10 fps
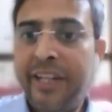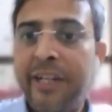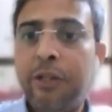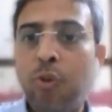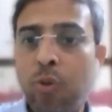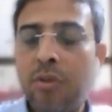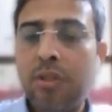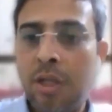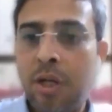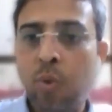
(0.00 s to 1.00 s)
So I
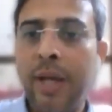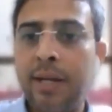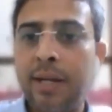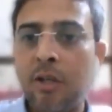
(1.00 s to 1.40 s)
need to